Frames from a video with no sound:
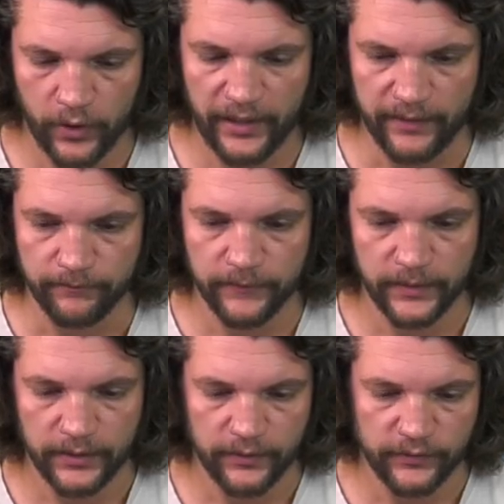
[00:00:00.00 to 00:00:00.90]
Okay,
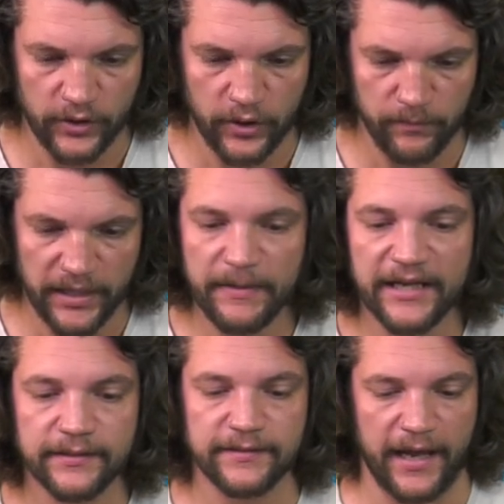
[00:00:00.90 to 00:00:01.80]
so
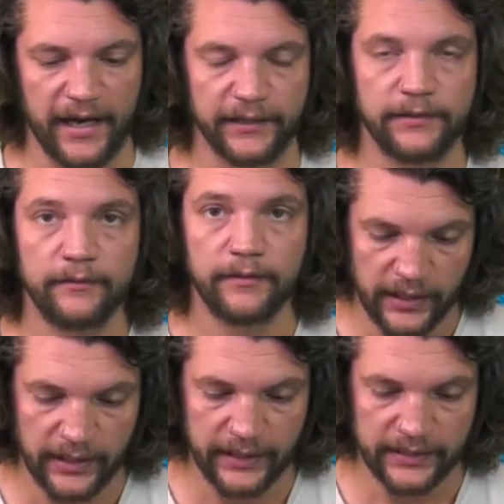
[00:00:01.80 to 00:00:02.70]
MetaMask is added,
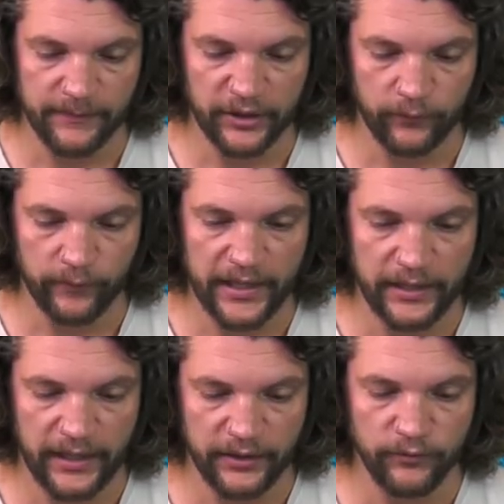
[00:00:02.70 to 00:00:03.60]
and I'm going to create
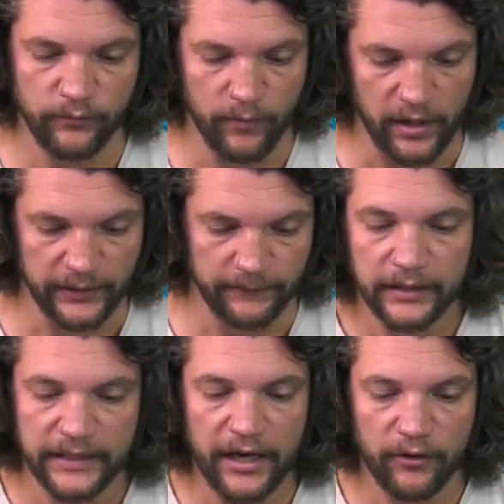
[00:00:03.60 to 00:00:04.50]
a new wallet.
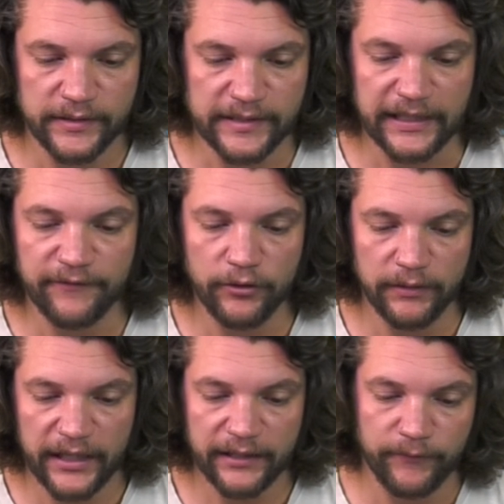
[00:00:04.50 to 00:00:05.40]
Now, it's going to give you a
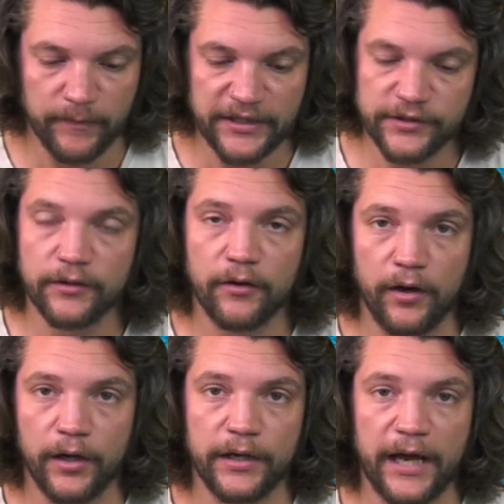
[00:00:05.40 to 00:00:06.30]
lot of information
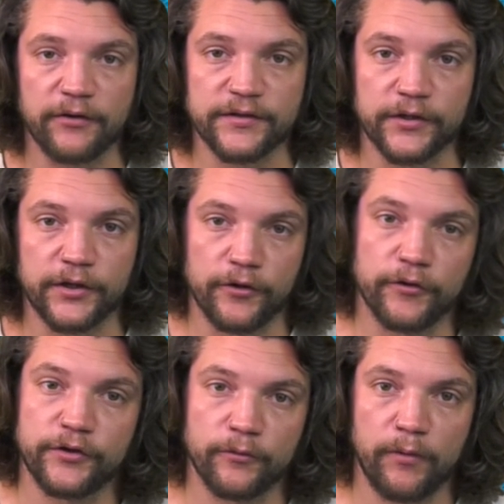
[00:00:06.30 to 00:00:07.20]
on how to
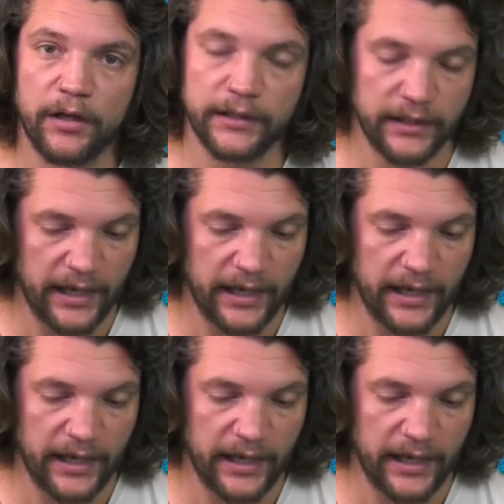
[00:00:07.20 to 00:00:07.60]
secure your wallet.